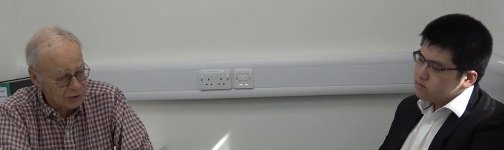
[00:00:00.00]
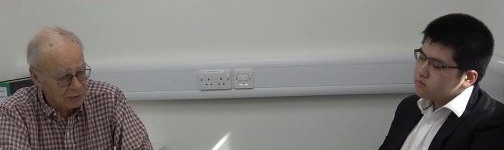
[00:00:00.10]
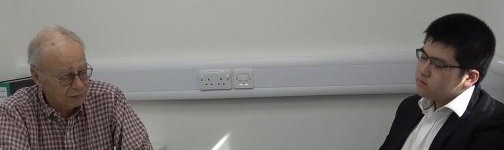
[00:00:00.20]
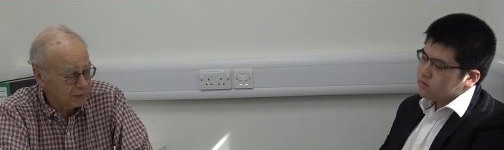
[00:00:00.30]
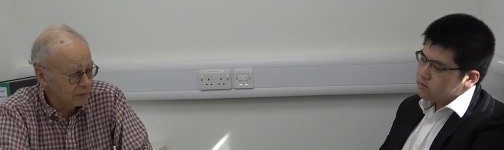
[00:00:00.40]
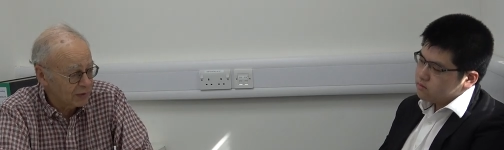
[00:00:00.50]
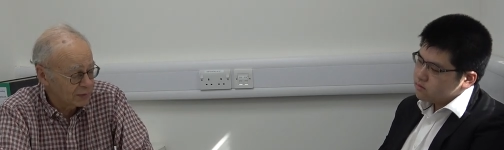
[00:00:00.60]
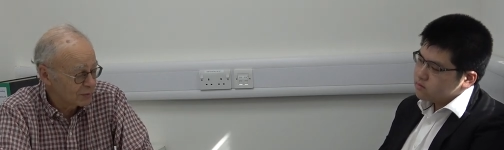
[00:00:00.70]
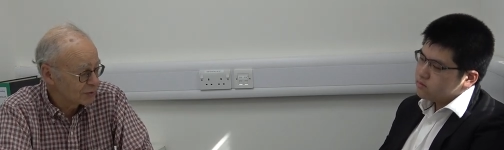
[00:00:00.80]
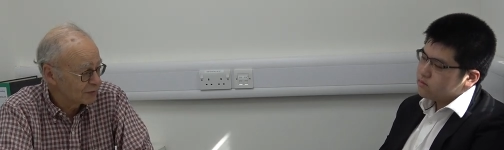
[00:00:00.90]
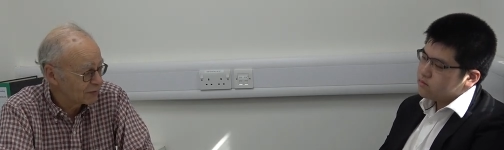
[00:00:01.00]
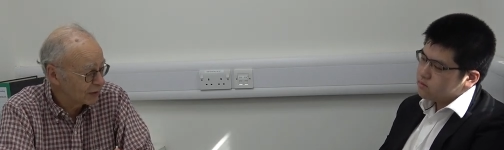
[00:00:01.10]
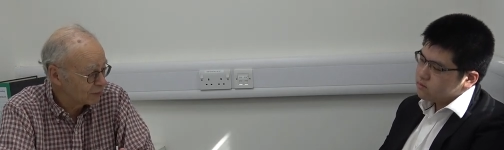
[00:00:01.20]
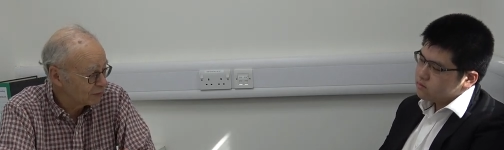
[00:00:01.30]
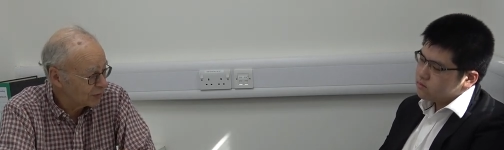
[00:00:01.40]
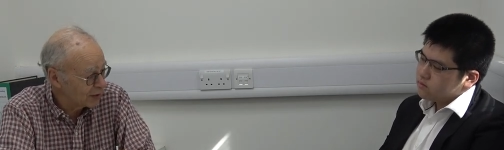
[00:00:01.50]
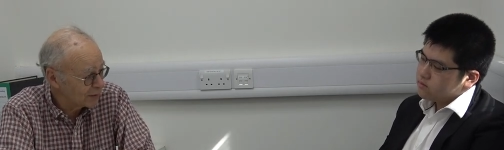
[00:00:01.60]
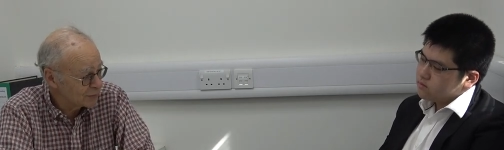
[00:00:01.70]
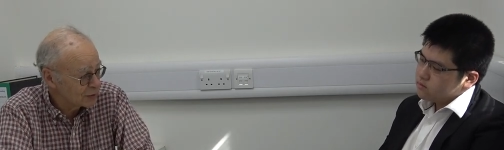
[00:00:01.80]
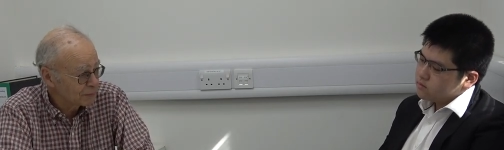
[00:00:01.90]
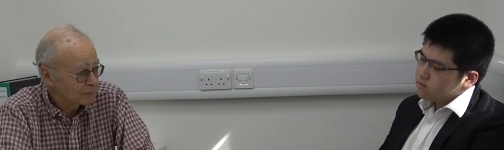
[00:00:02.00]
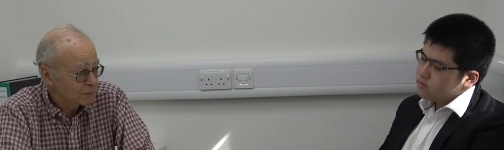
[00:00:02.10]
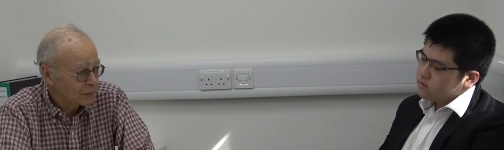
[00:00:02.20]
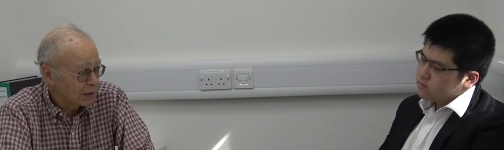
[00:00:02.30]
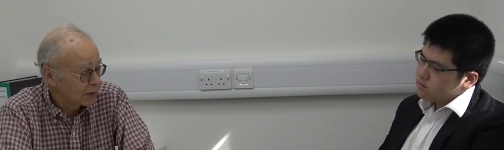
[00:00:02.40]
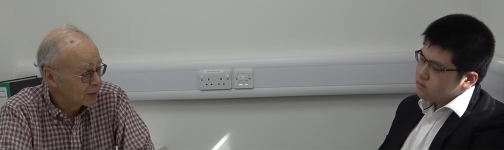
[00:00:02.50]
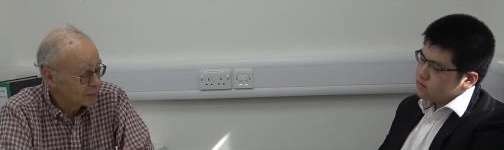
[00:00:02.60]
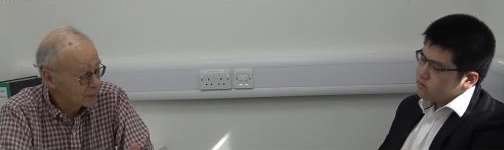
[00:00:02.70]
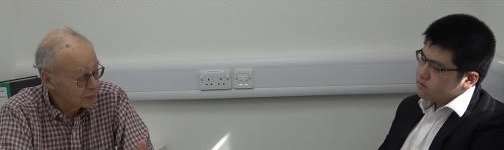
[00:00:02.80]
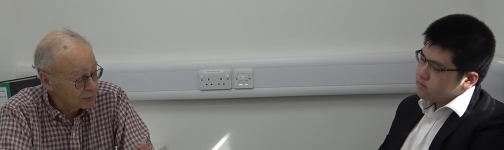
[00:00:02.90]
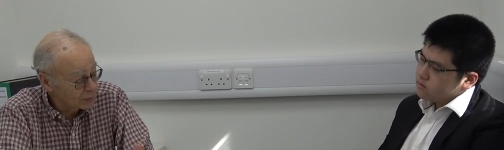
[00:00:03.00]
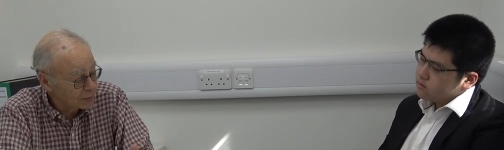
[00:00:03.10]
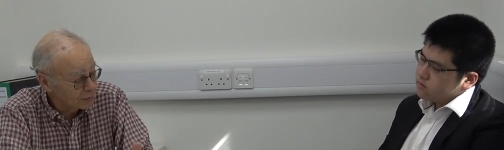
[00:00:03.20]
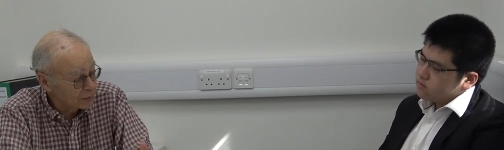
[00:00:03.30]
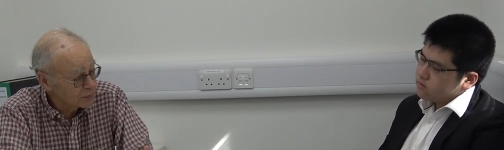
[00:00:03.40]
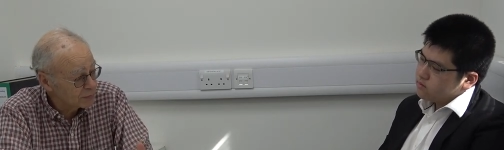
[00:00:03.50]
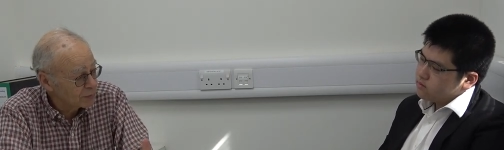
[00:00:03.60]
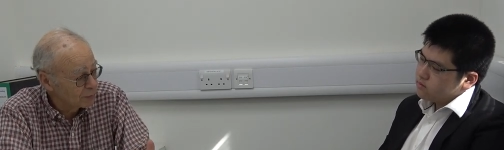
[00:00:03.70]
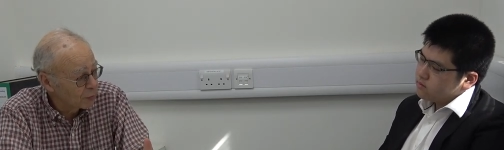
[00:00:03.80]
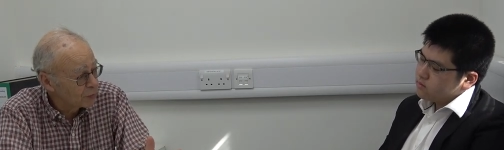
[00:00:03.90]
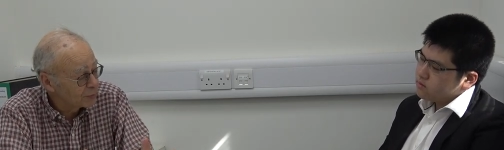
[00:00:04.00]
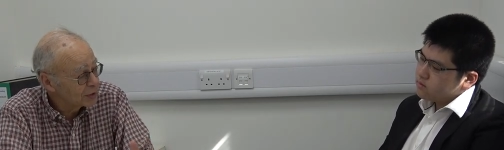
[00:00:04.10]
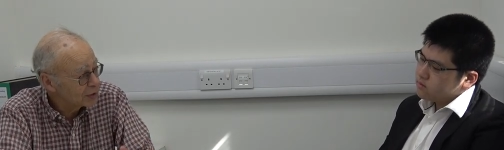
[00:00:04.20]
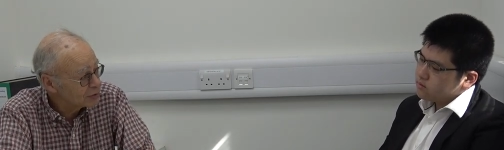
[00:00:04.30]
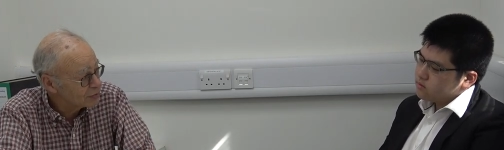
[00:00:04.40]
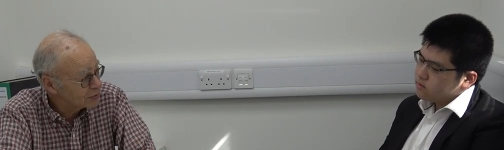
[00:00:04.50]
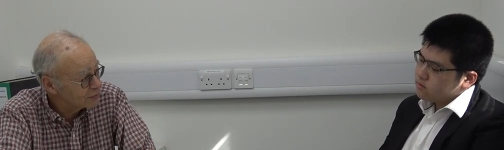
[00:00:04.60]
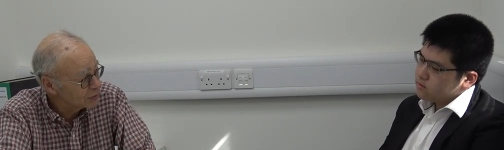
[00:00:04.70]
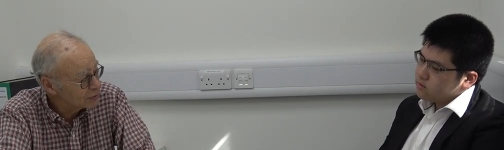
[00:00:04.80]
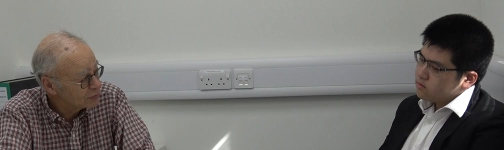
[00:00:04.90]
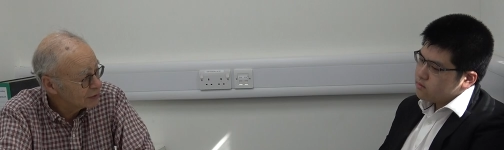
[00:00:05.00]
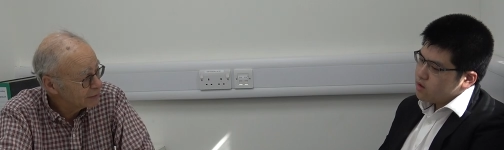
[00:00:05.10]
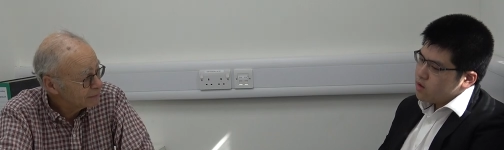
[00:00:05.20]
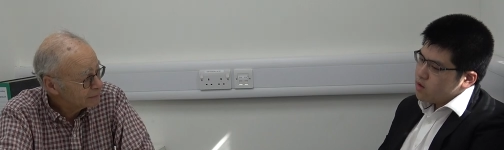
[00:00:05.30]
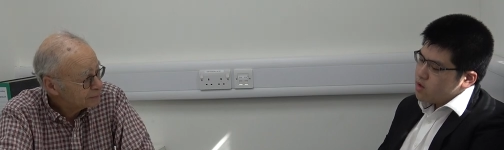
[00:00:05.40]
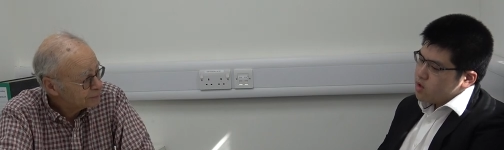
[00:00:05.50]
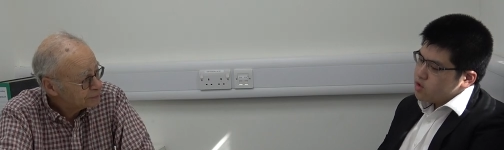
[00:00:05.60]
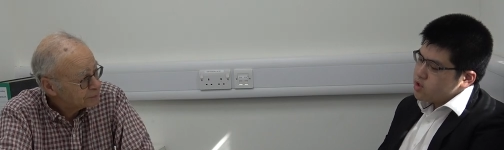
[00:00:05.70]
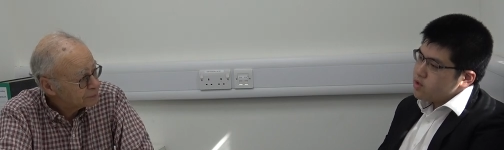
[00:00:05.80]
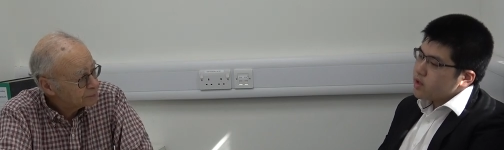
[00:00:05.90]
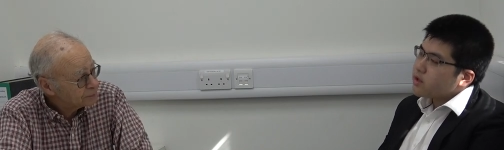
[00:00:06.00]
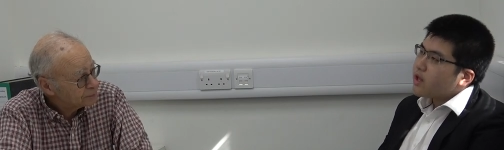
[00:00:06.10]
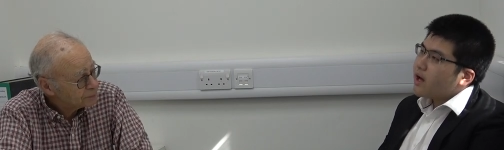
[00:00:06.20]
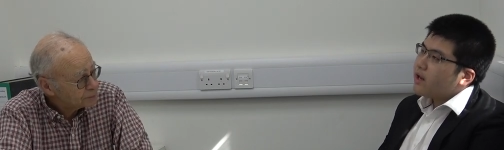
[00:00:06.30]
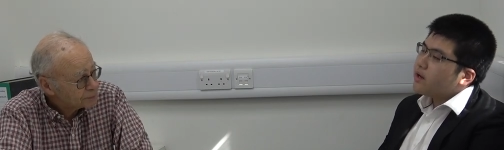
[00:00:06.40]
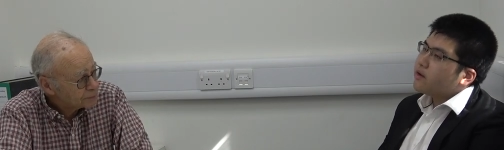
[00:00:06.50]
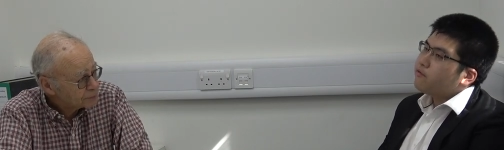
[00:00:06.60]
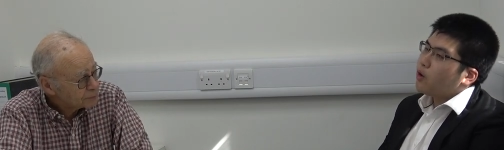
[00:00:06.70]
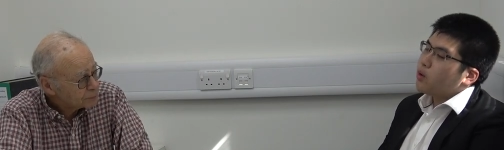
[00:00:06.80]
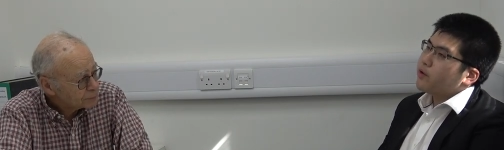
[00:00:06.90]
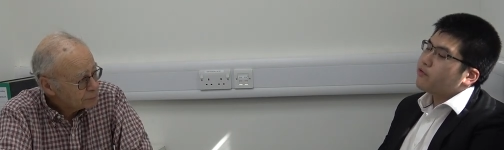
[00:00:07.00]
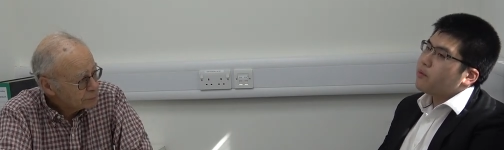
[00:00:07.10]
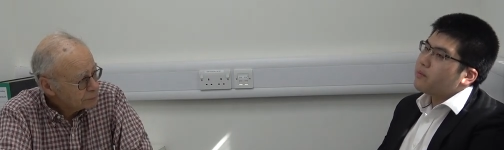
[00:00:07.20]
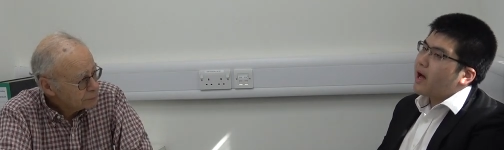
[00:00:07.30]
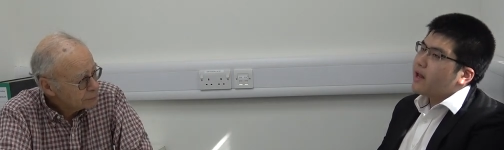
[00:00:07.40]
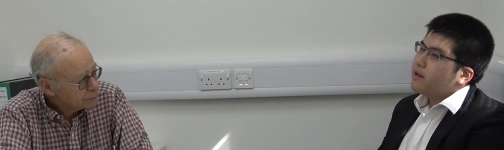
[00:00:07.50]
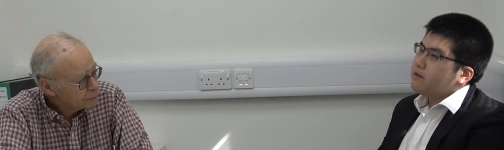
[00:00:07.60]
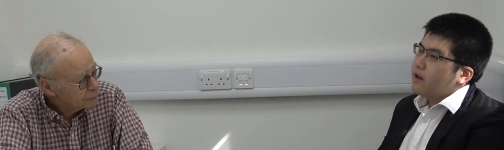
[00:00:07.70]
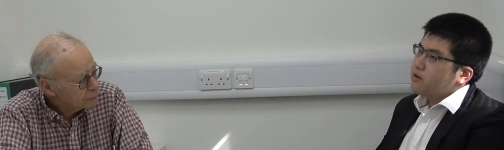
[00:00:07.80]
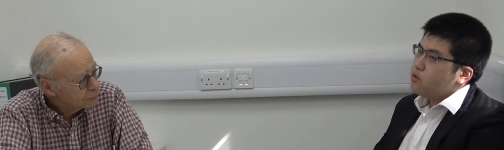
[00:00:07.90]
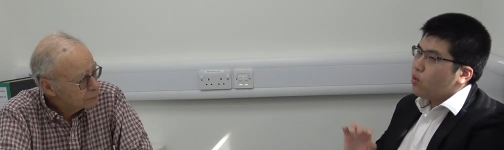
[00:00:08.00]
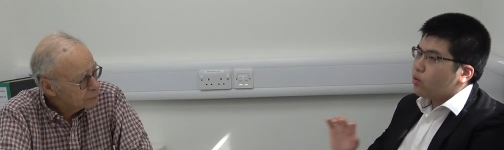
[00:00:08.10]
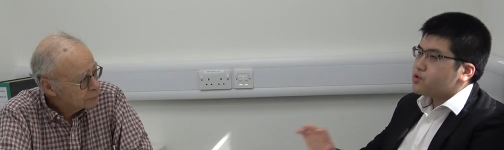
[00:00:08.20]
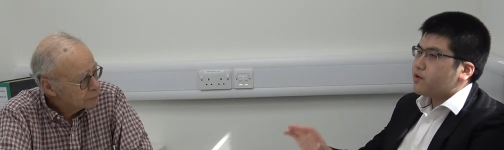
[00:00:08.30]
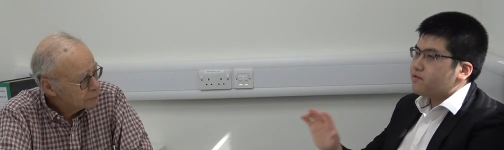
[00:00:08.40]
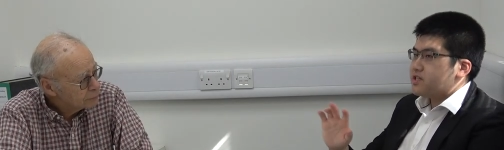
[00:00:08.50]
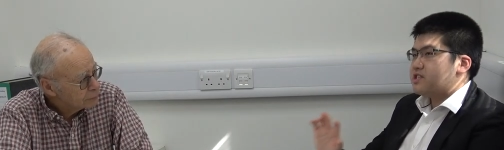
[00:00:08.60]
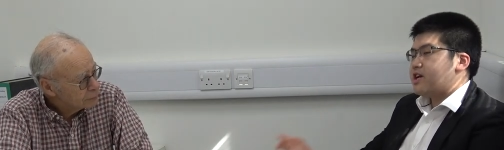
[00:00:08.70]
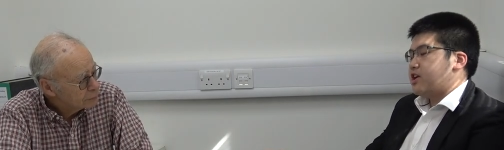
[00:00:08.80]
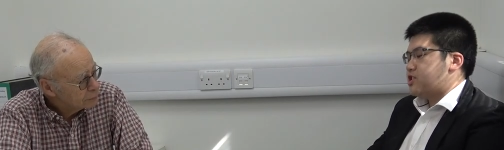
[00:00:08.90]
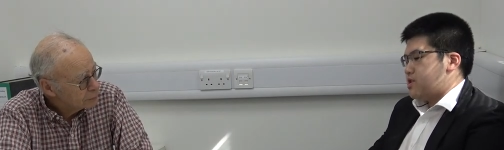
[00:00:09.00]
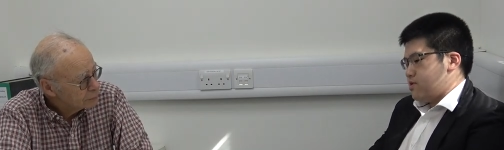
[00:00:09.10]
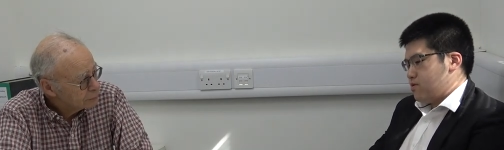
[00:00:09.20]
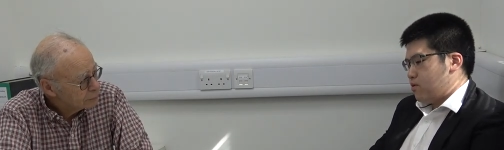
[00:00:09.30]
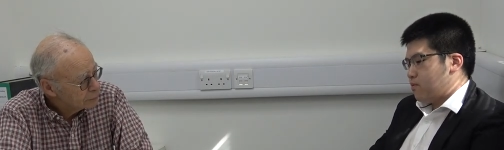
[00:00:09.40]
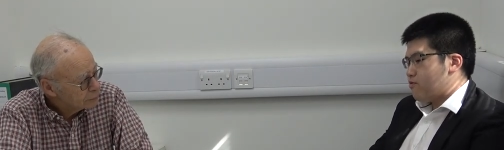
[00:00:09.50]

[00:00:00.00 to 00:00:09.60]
Speaker 1: the suffering of animals in factory farms, um, you know, those more immediate sorts of issues.
Speaker 2: Do you think that following from that, that your sort of distinction or